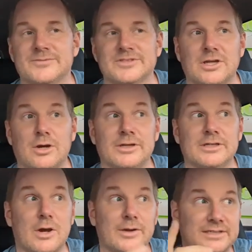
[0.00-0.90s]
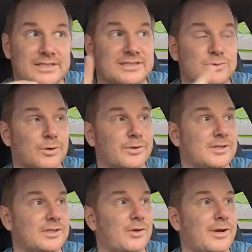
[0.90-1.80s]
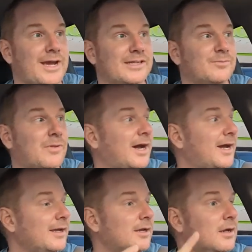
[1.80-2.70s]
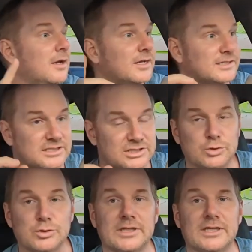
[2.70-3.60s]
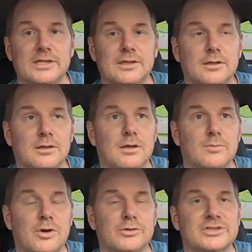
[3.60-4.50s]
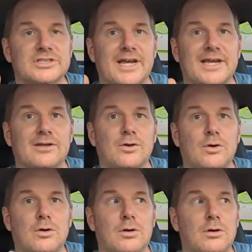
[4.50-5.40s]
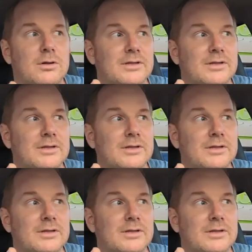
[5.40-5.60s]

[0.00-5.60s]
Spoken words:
So, you know, it is worth it to go ahead and buy a Suzuki motorcycle.